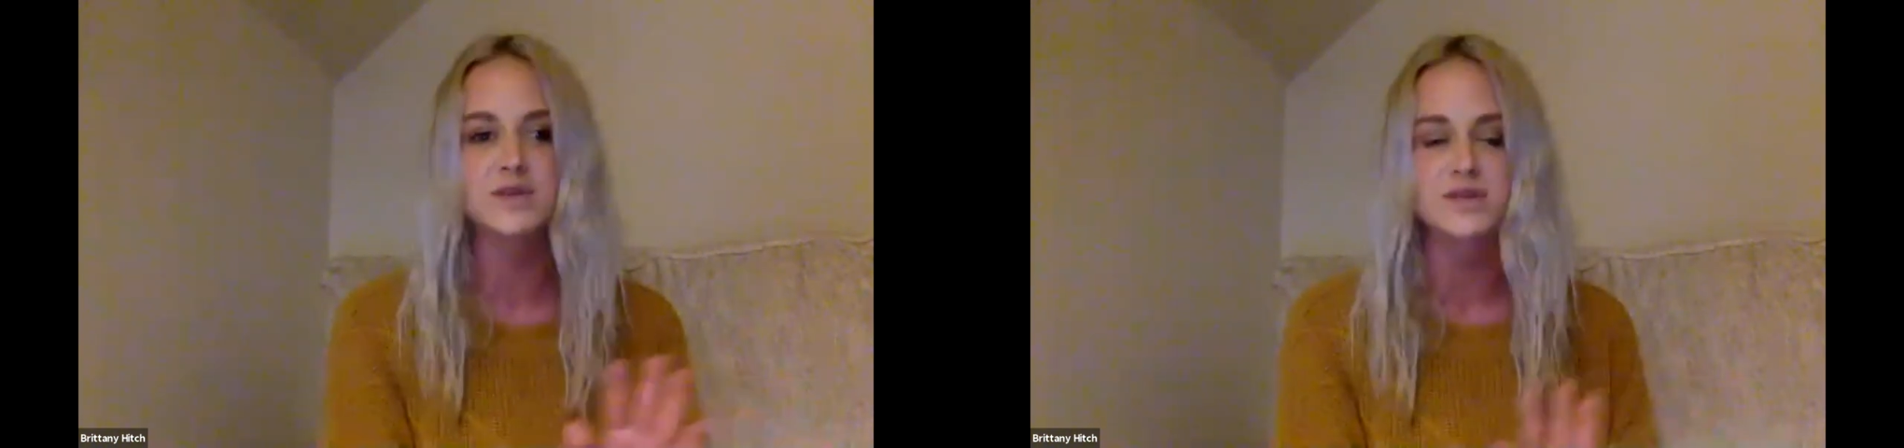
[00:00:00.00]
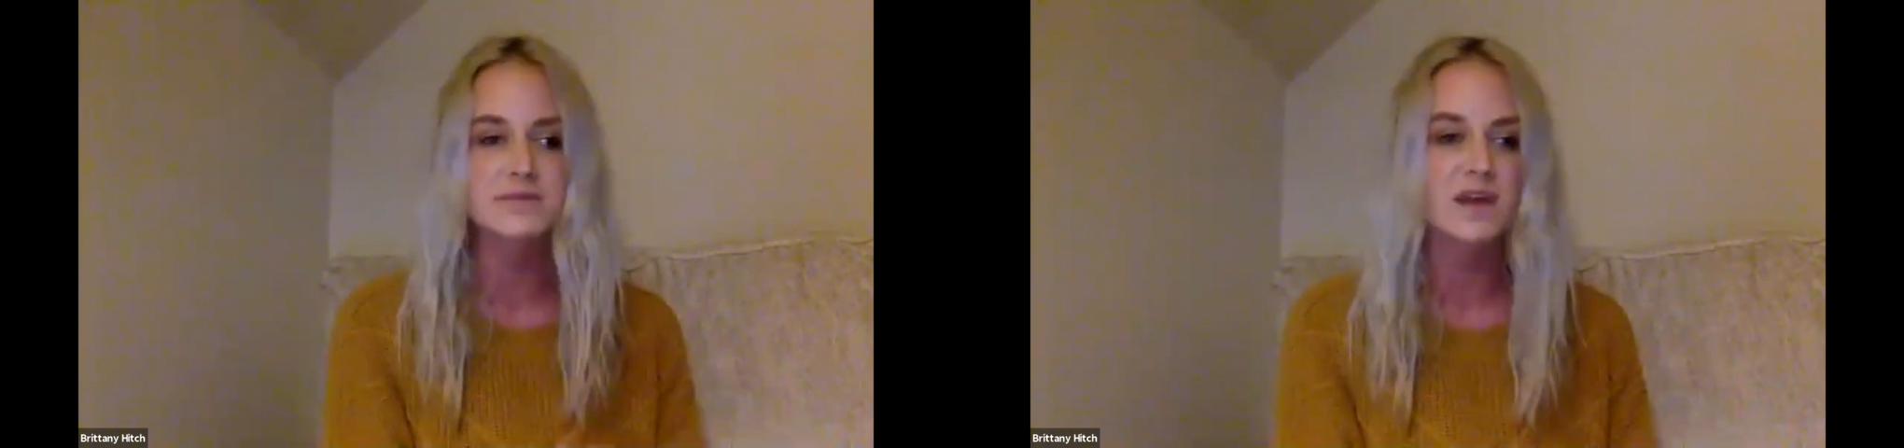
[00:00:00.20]

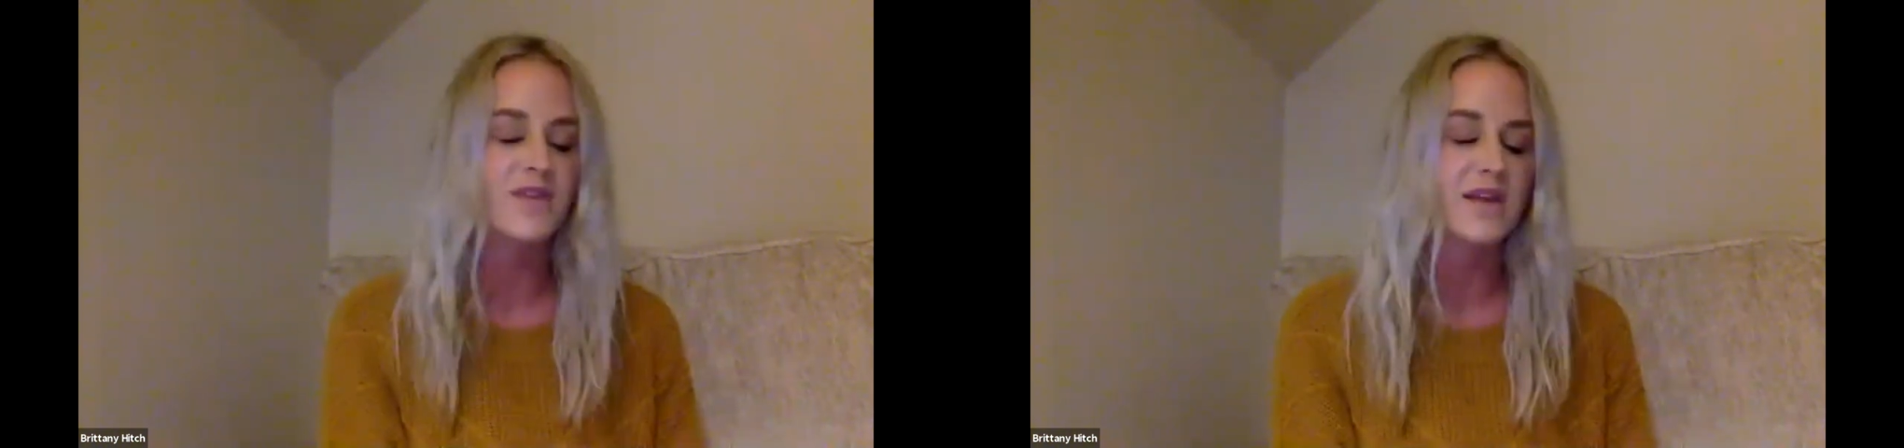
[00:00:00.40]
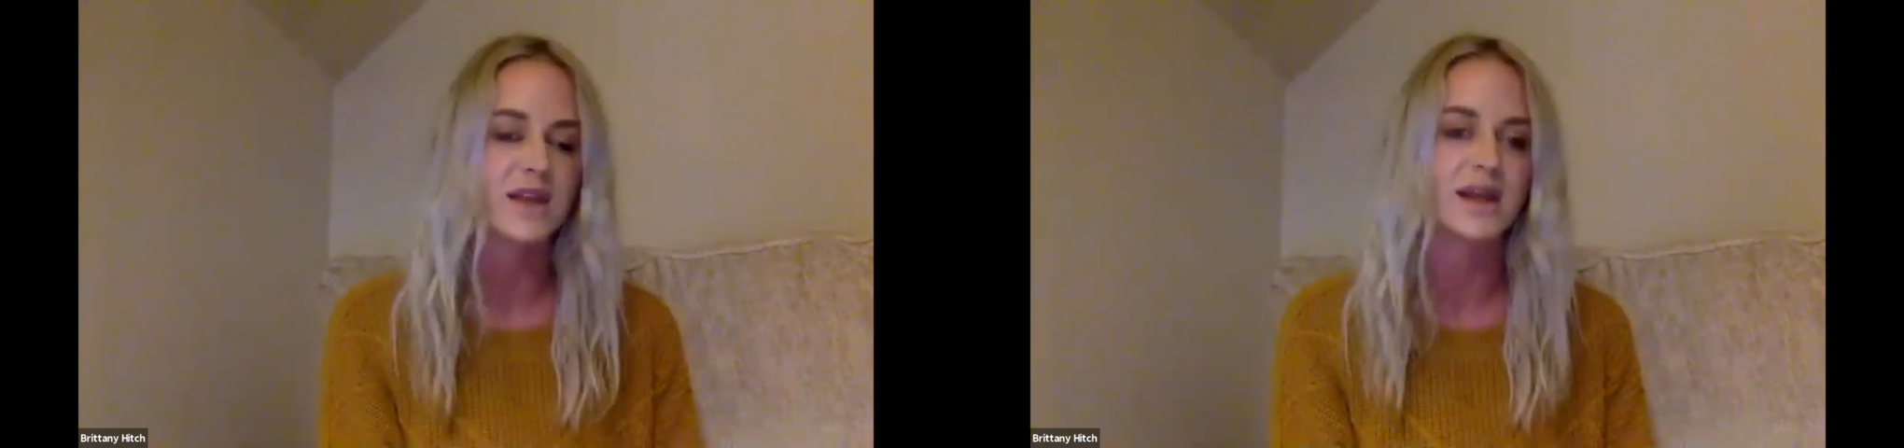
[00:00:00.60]
losing my
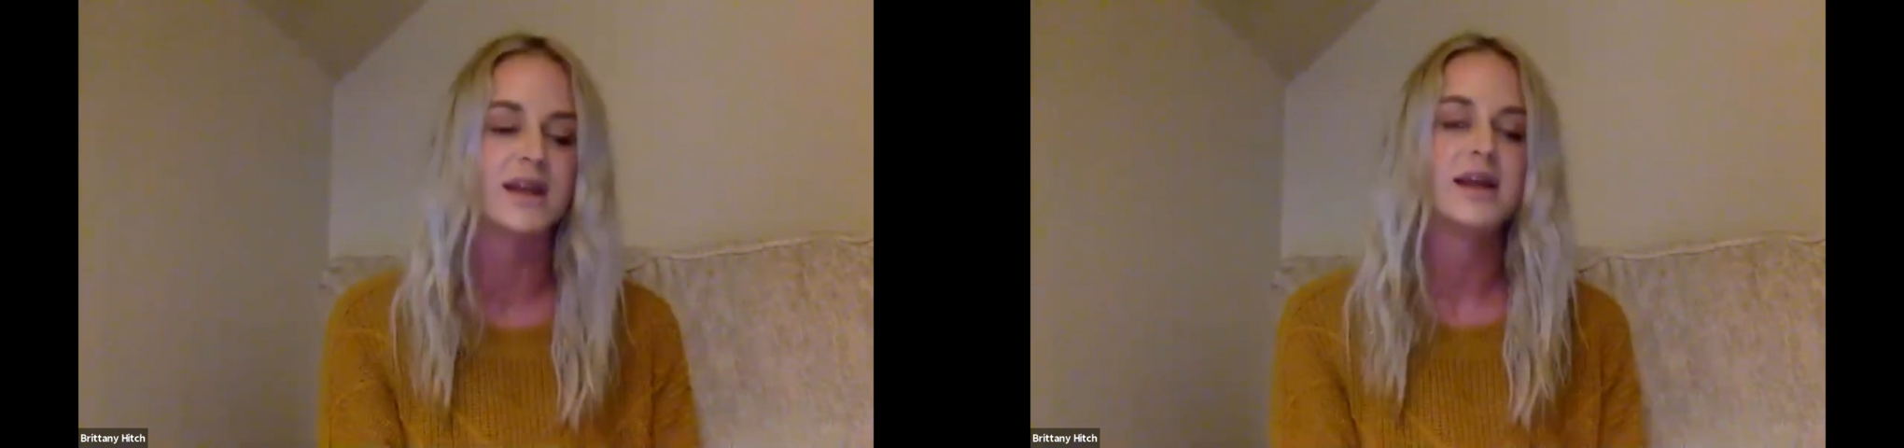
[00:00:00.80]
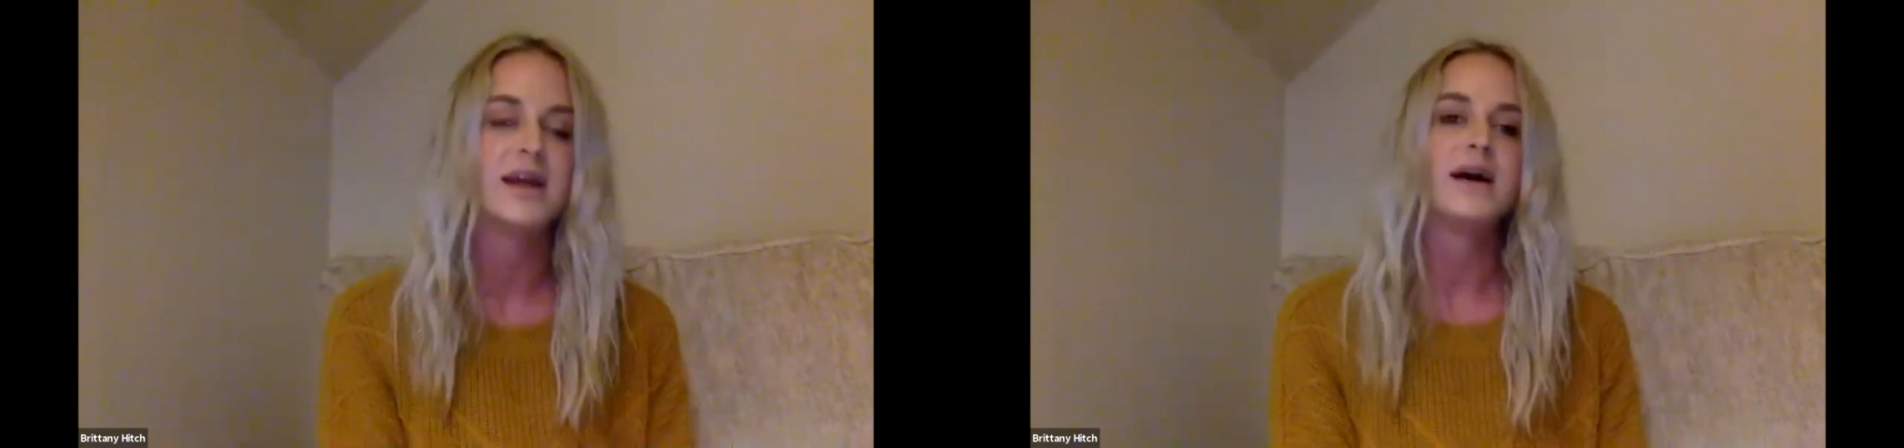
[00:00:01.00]
faith in it.
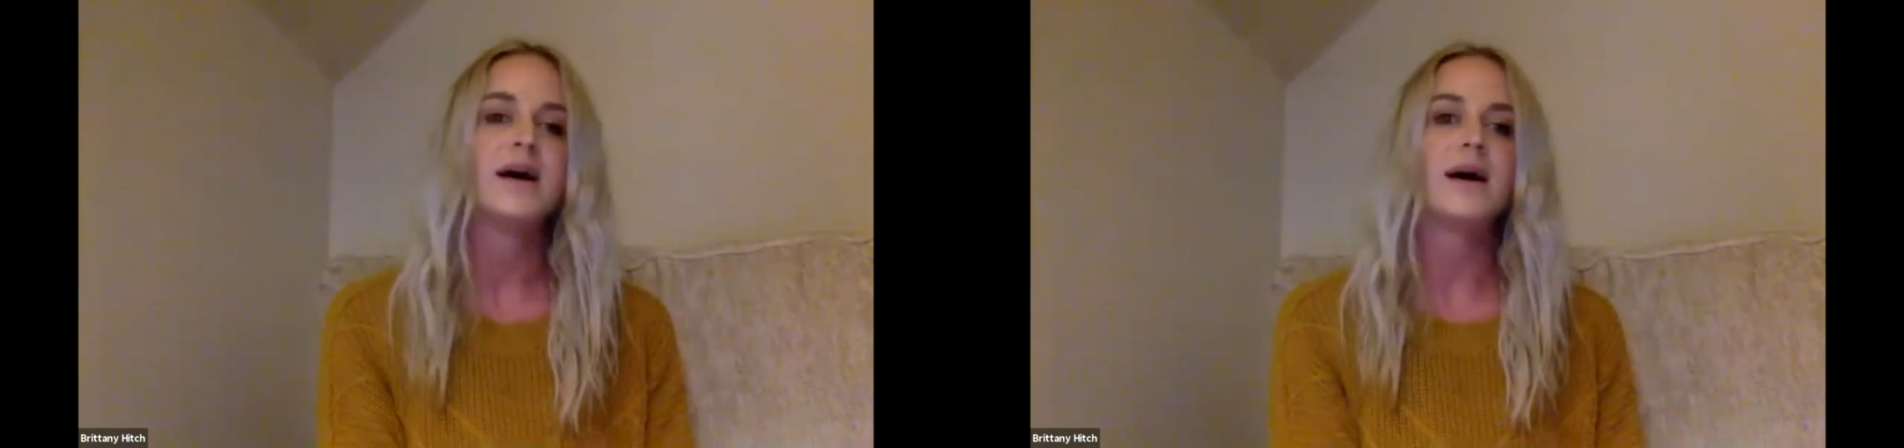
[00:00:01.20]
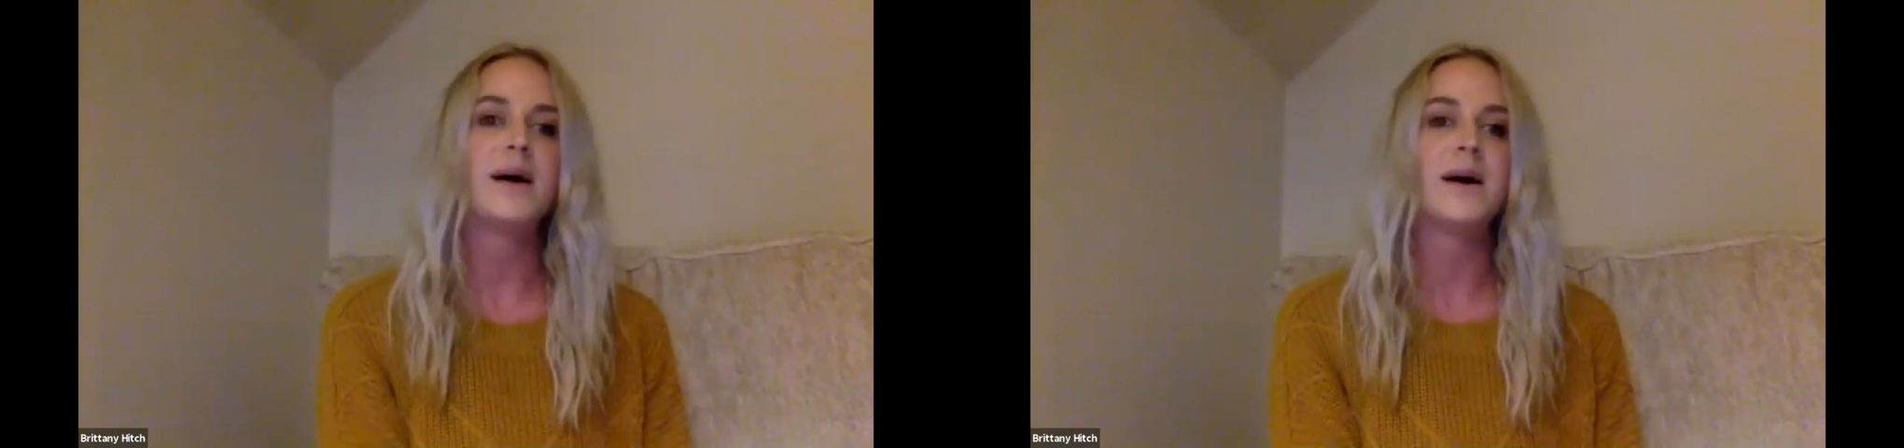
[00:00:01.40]

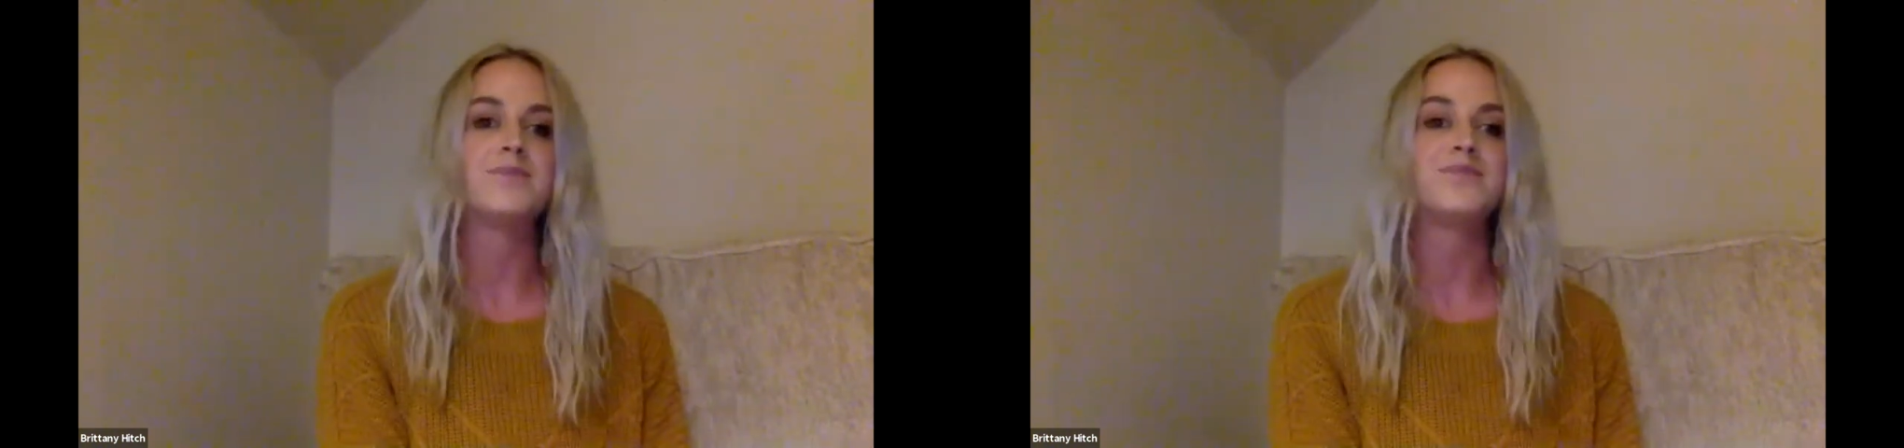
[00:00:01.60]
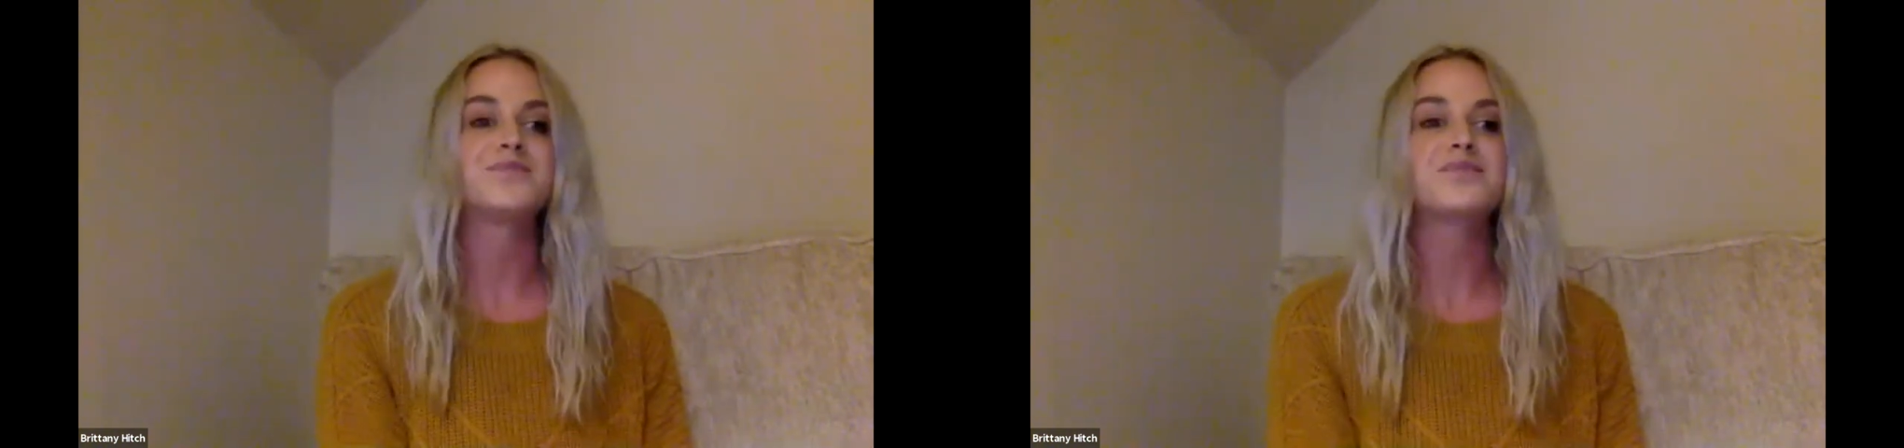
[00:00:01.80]

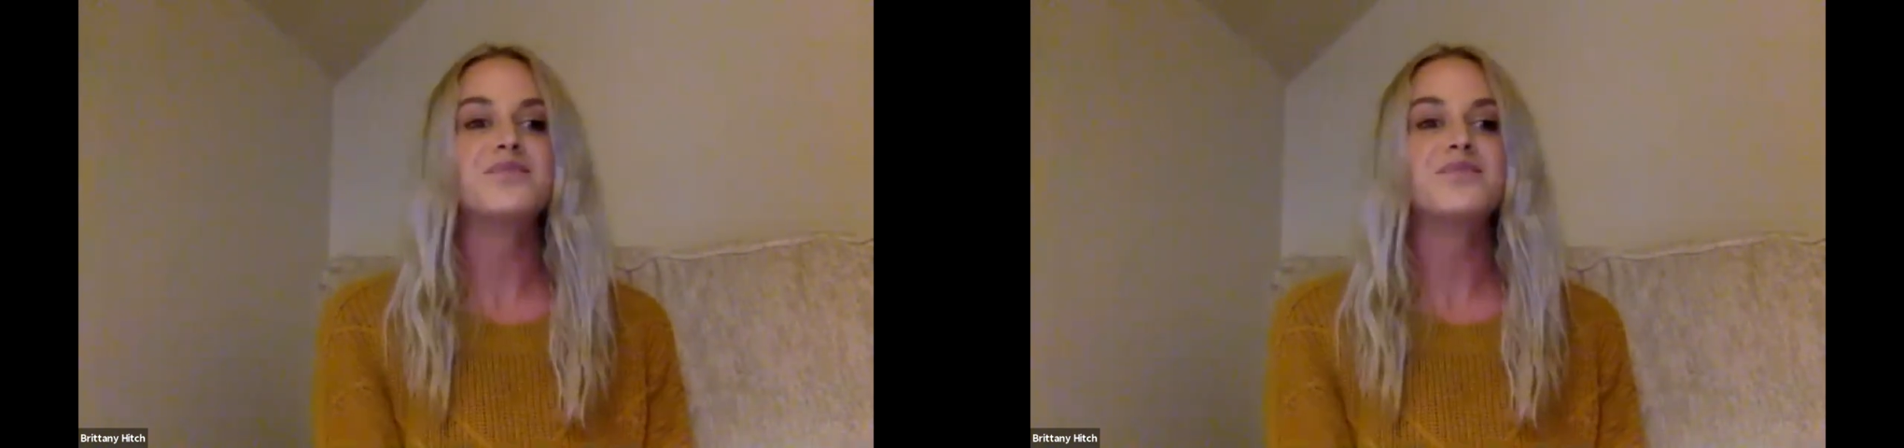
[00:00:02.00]
Um,